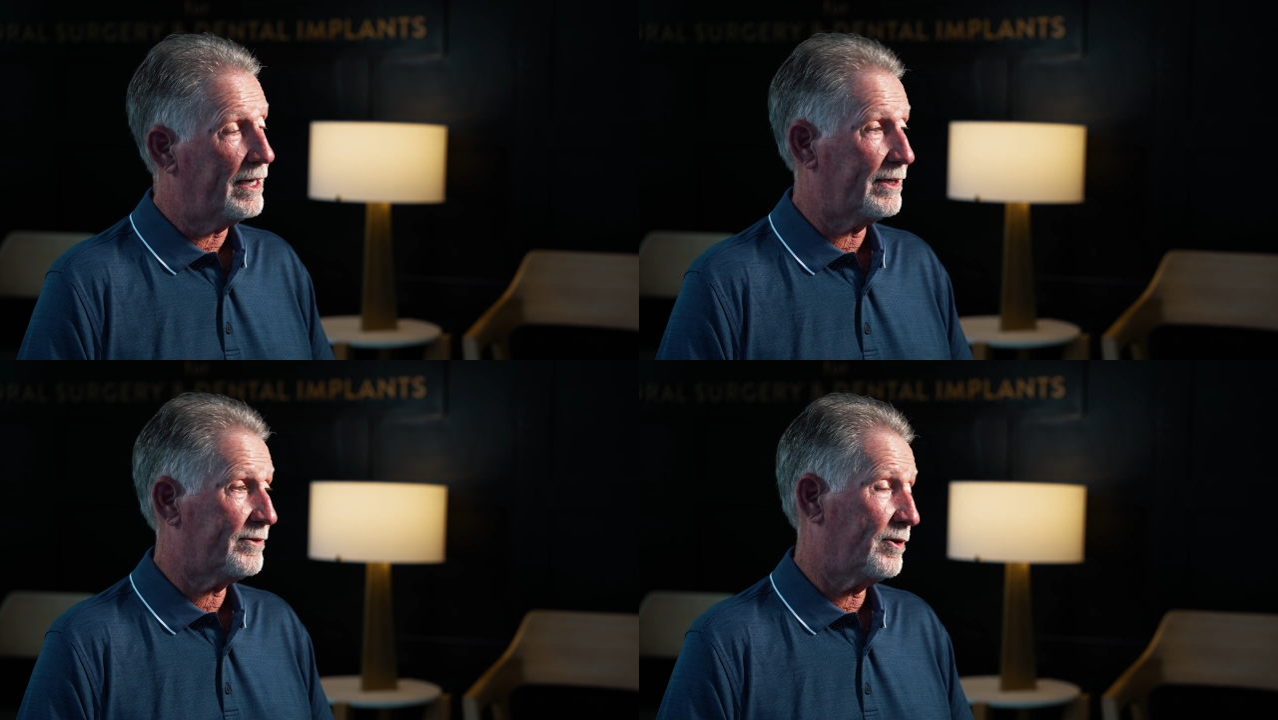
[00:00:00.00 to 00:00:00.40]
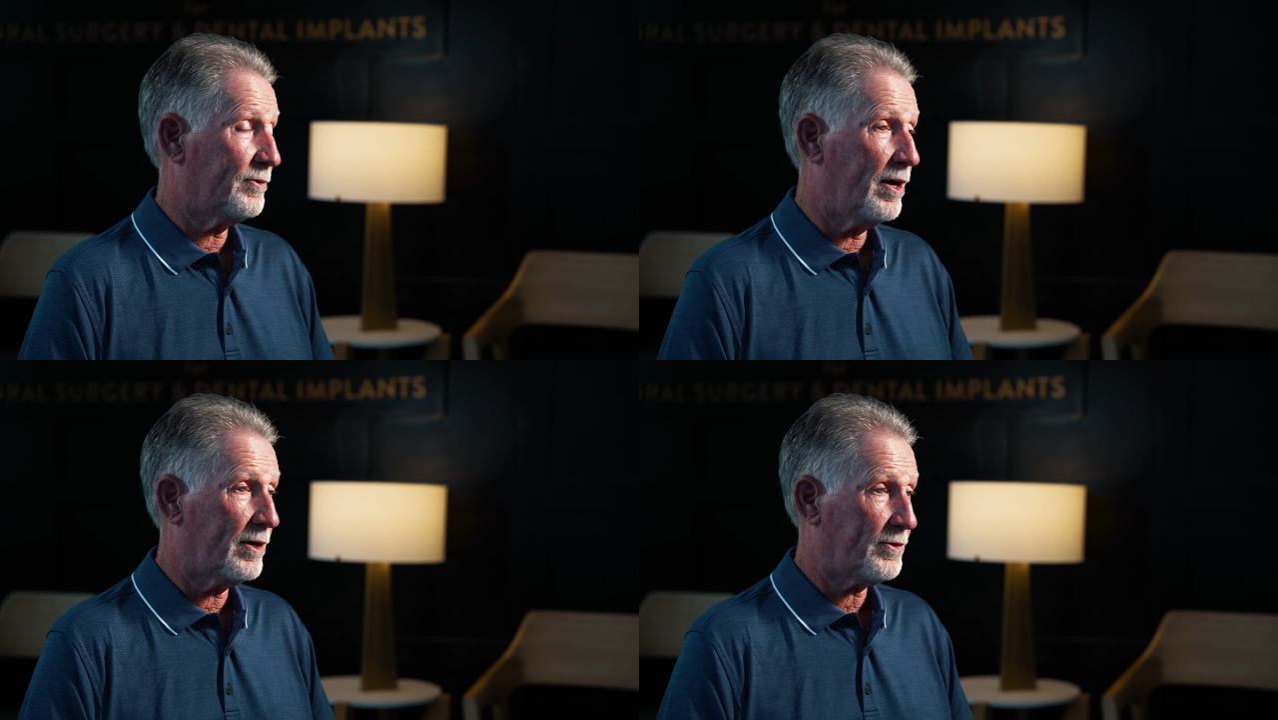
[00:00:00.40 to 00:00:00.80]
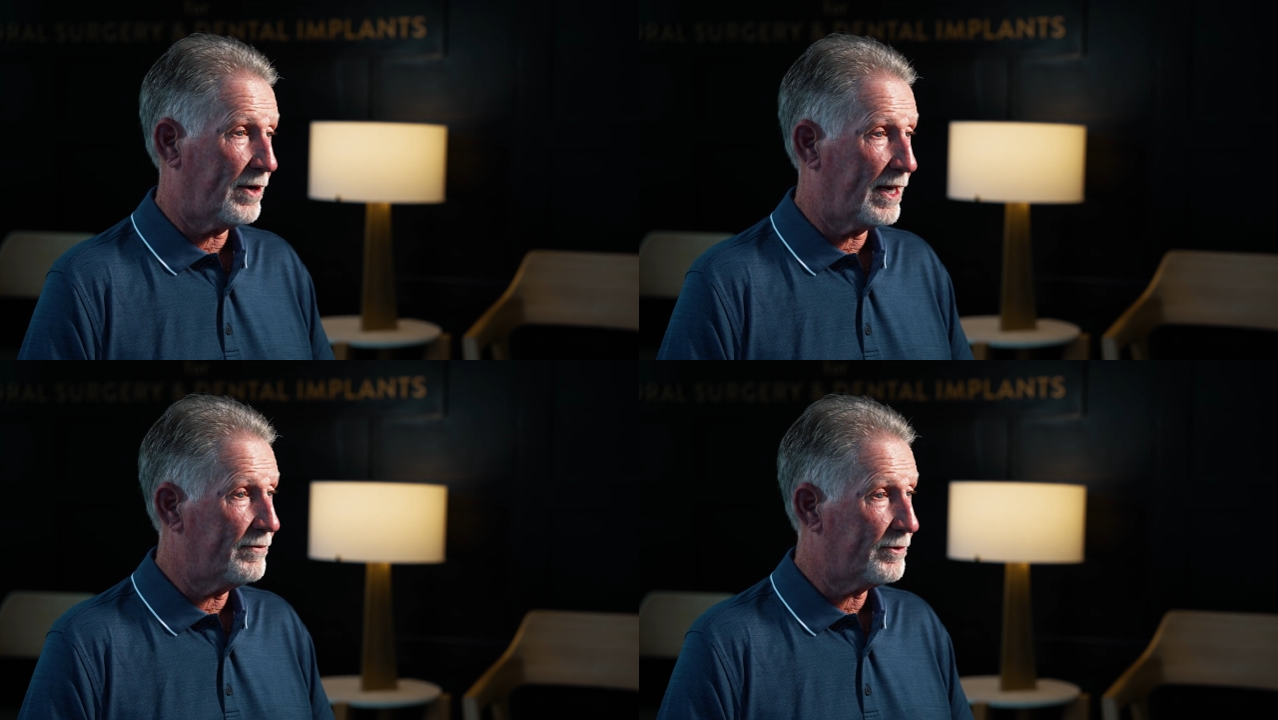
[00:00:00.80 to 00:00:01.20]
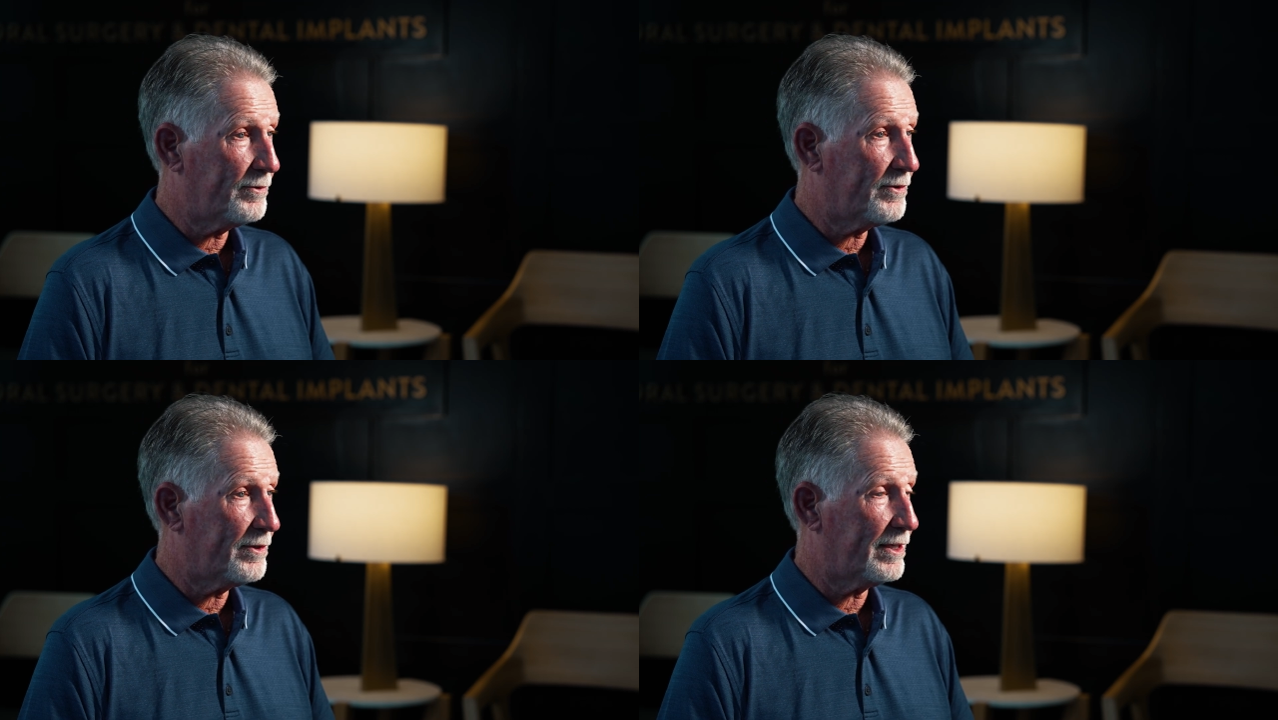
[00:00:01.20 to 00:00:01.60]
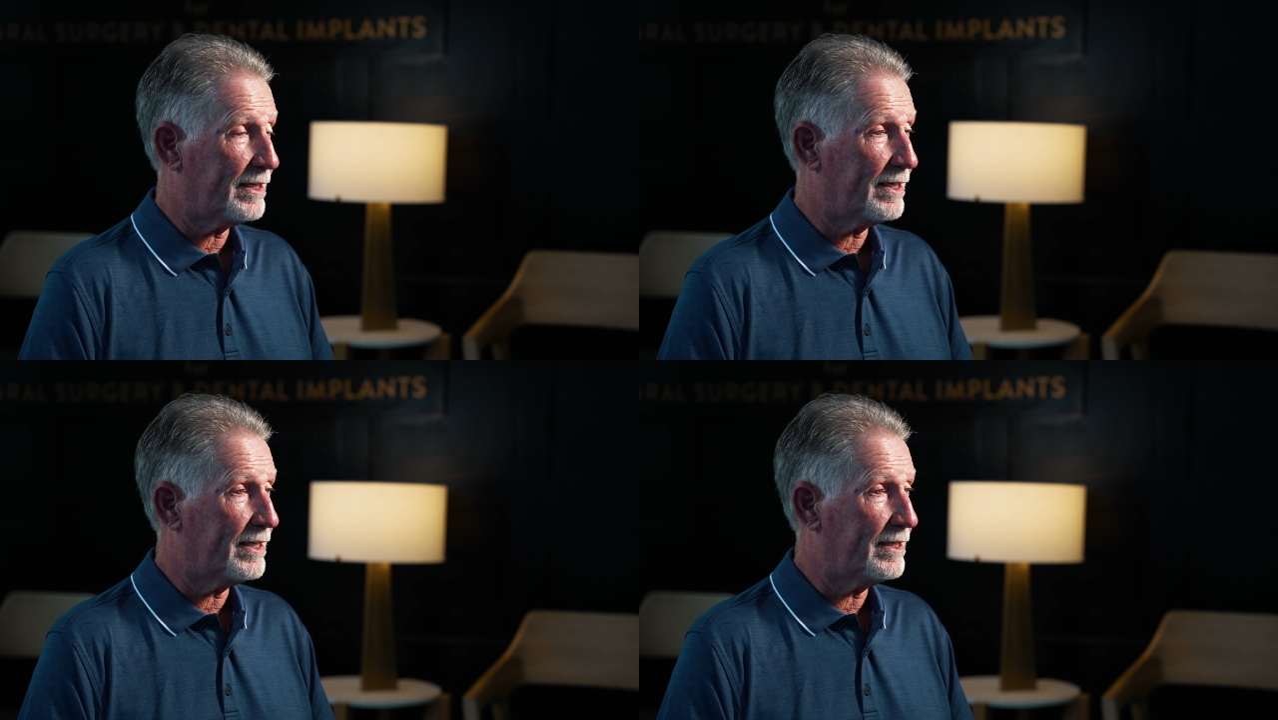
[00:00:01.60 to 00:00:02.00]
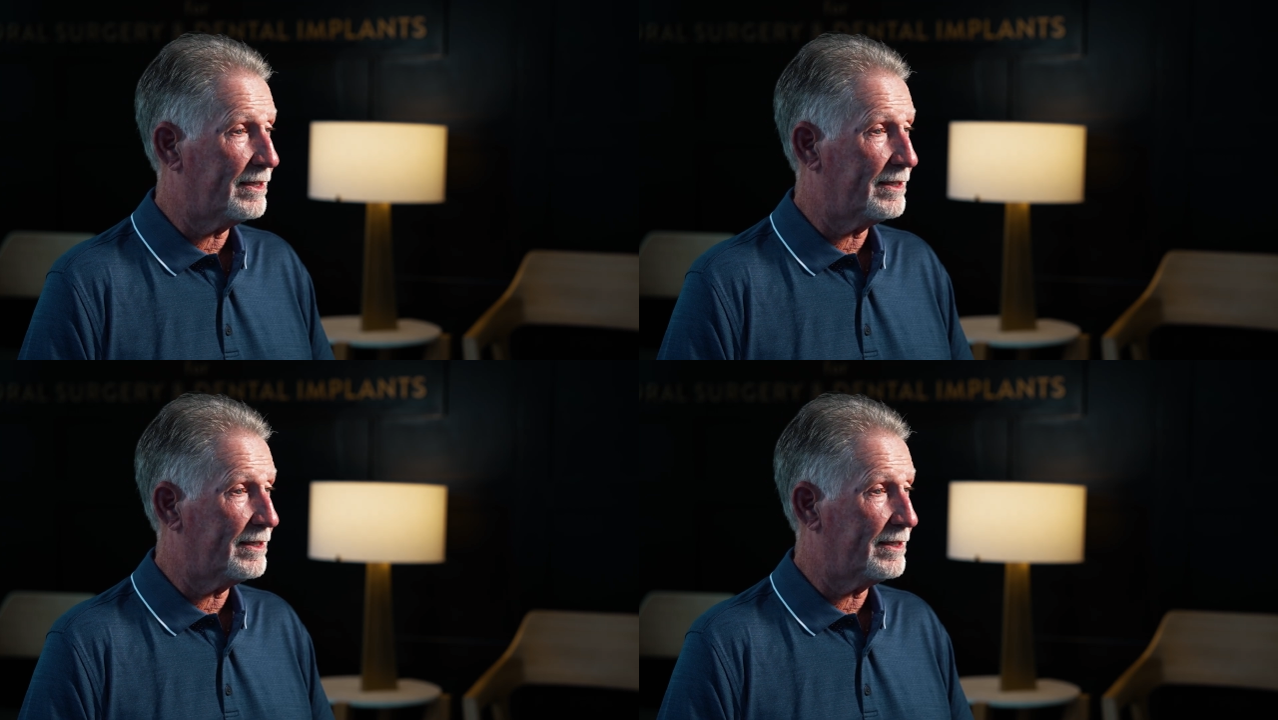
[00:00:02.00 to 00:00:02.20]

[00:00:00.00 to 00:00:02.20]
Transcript: I saw Doctor Anver, and